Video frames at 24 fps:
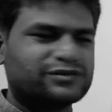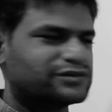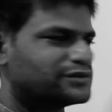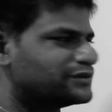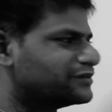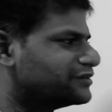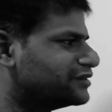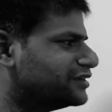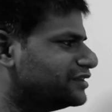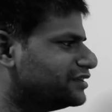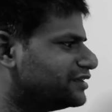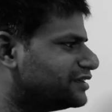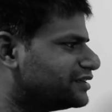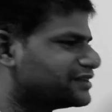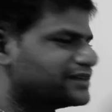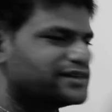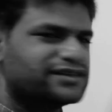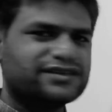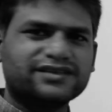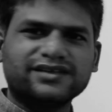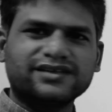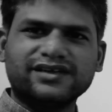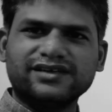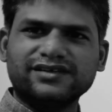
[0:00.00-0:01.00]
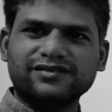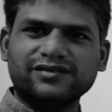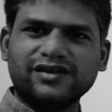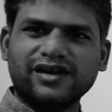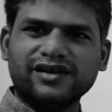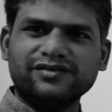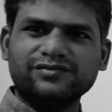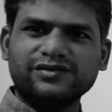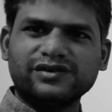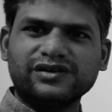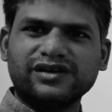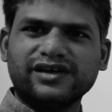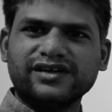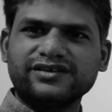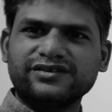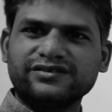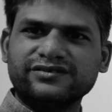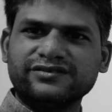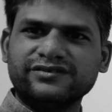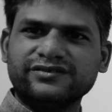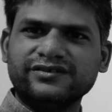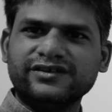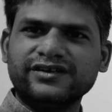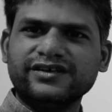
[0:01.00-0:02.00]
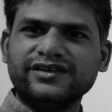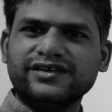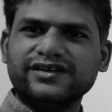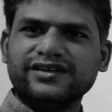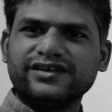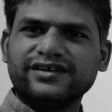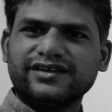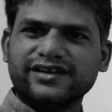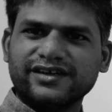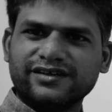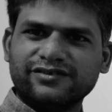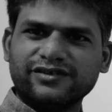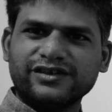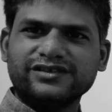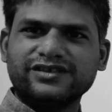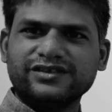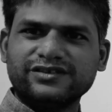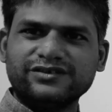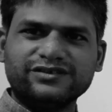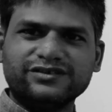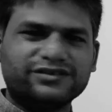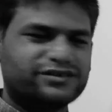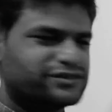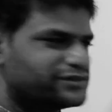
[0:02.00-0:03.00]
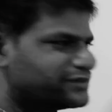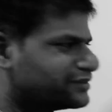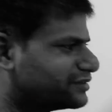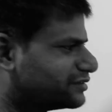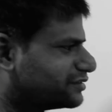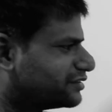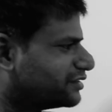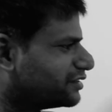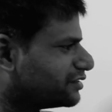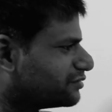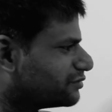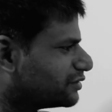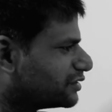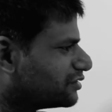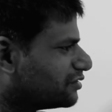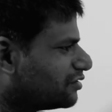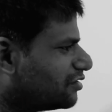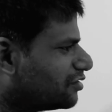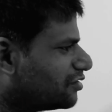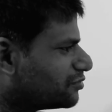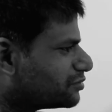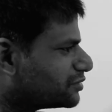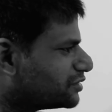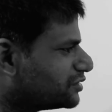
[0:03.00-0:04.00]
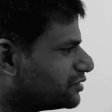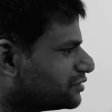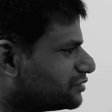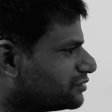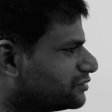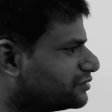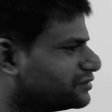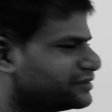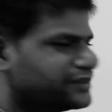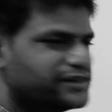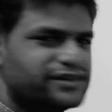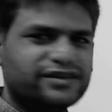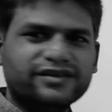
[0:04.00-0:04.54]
So in that case, I would like to request you to stick with option 2.